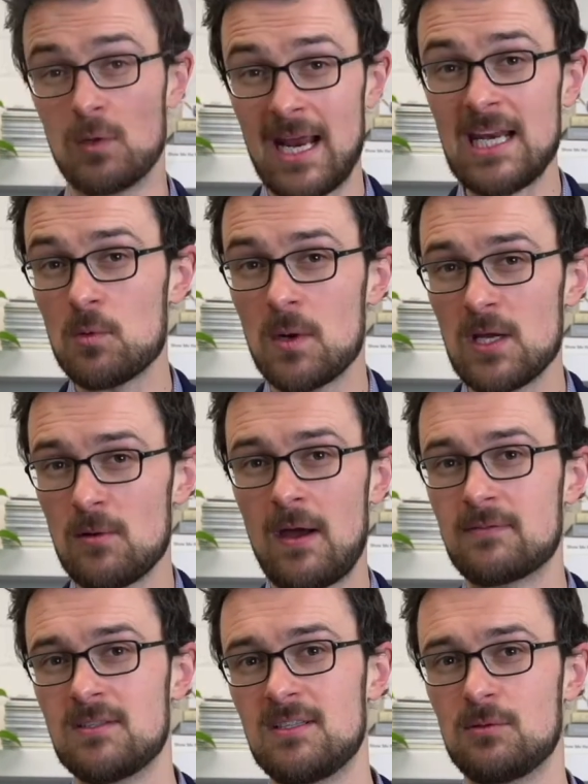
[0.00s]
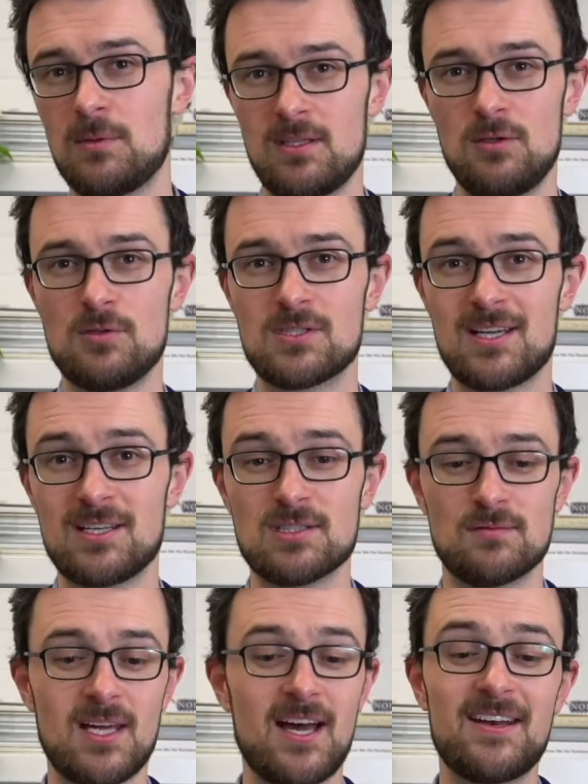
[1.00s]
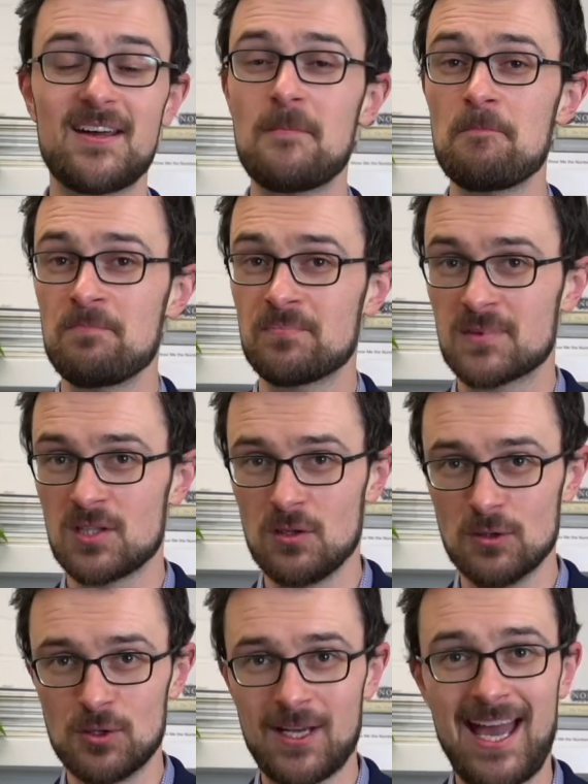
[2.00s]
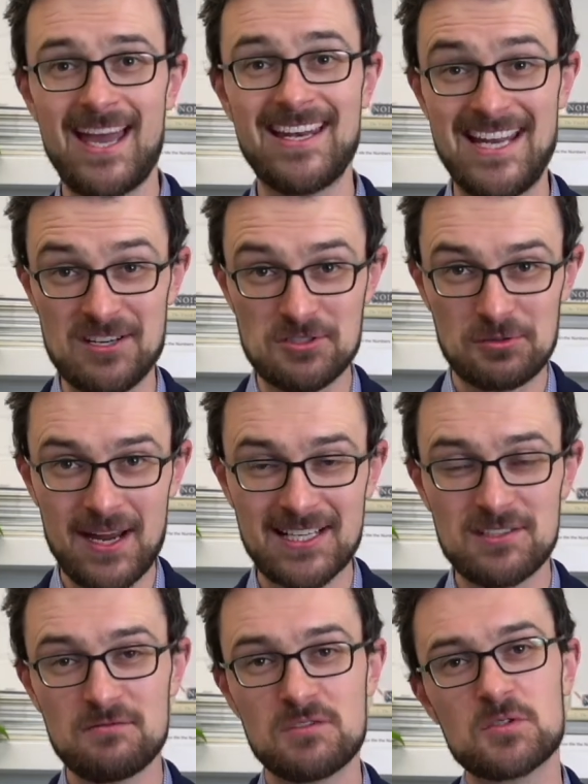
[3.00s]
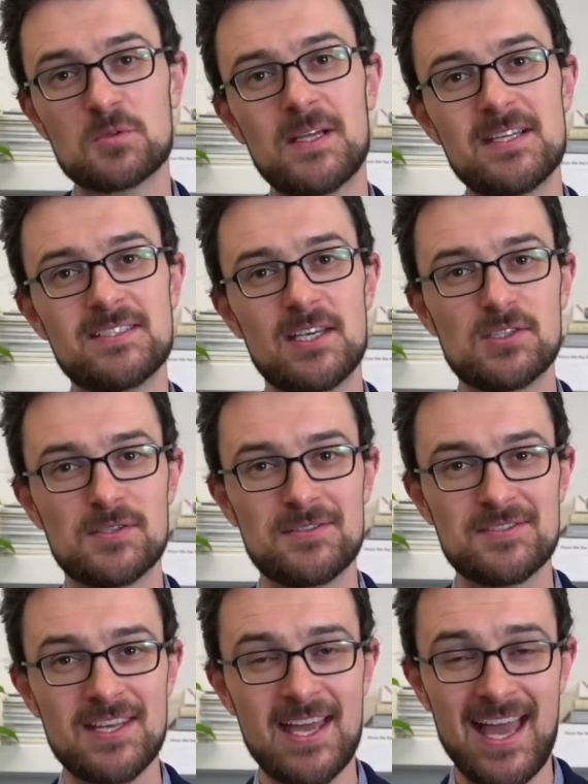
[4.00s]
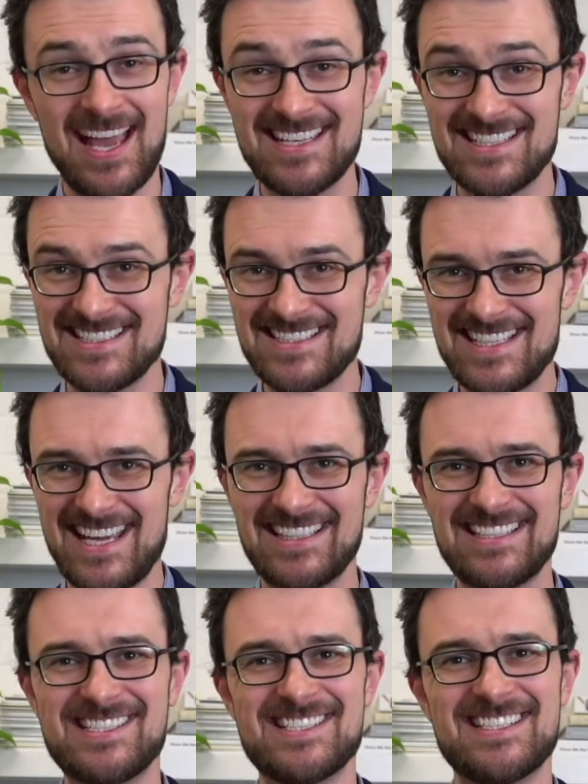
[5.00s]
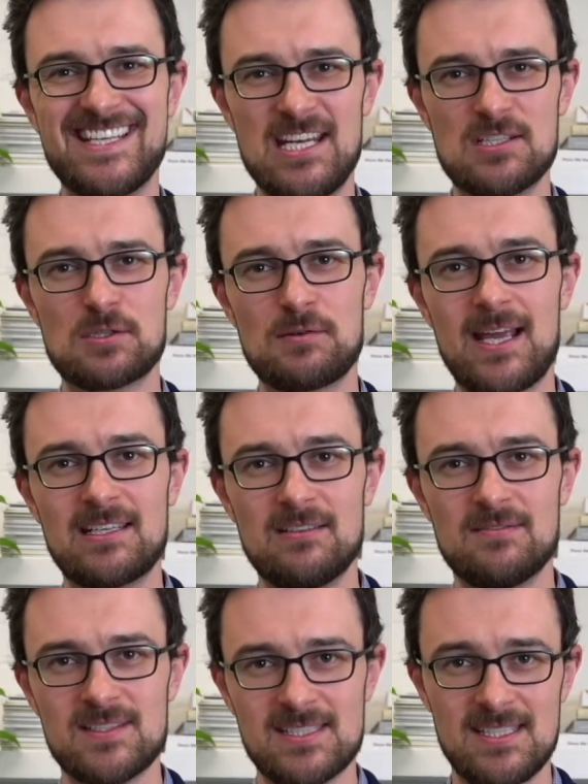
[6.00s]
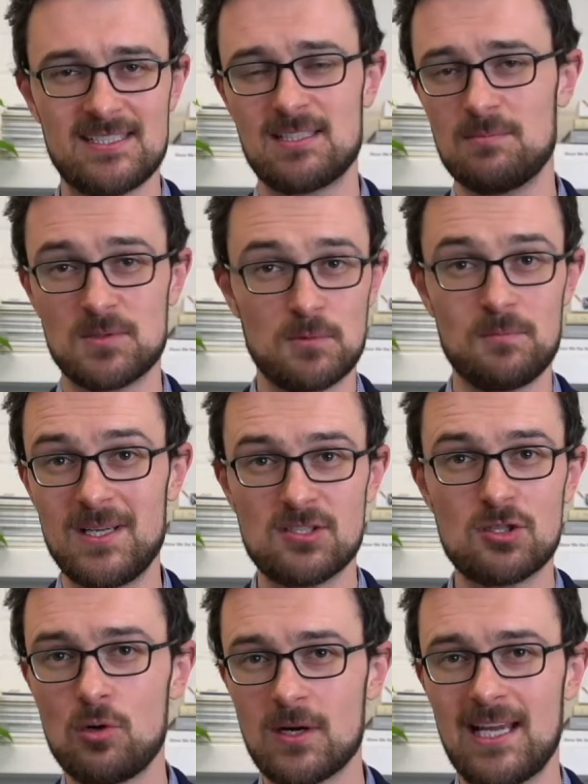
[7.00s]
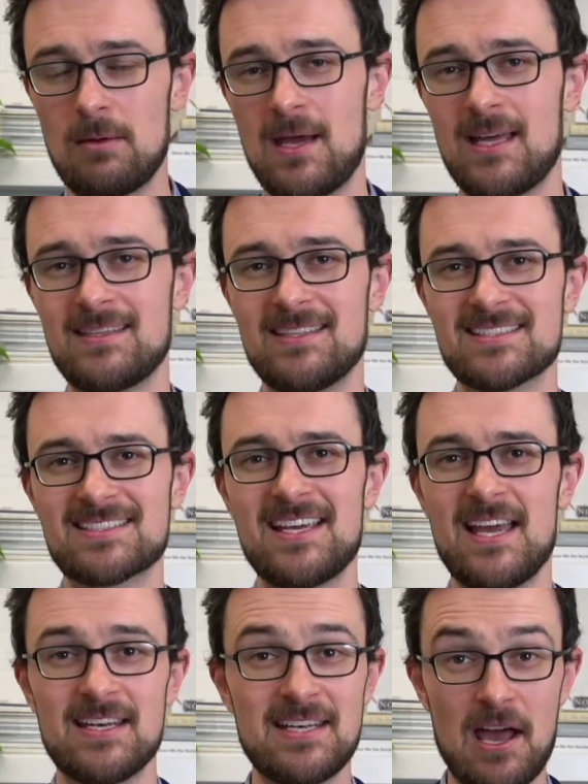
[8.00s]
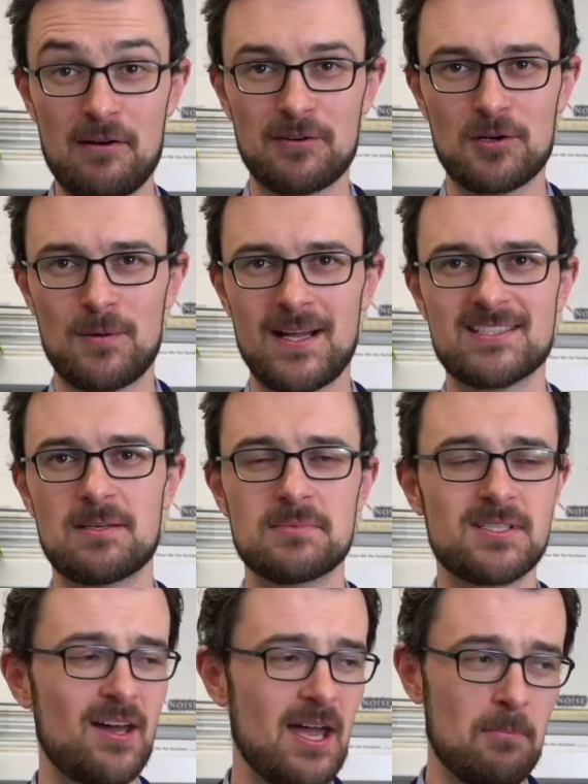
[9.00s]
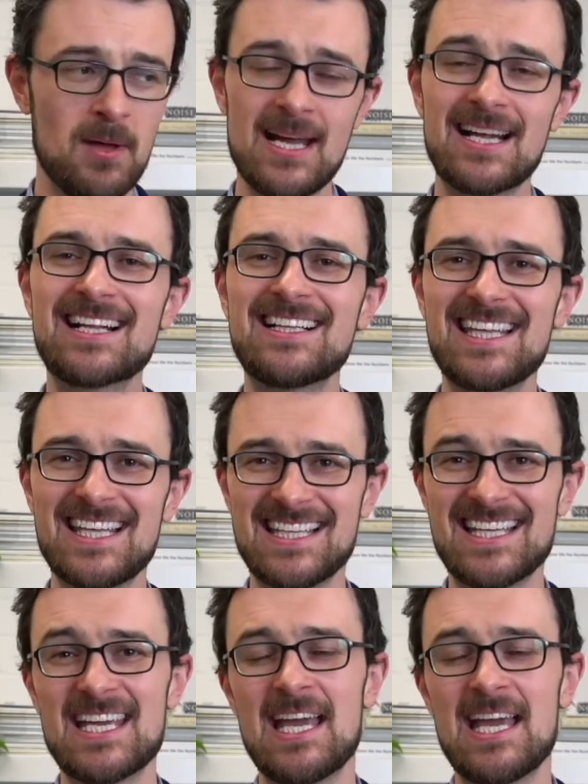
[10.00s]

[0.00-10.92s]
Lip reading: Anyway, you have to deal with huge tons of data. You look at interactive visualizations and intelligent interactive systems. We've been talking about this now for quite some time. Clearly,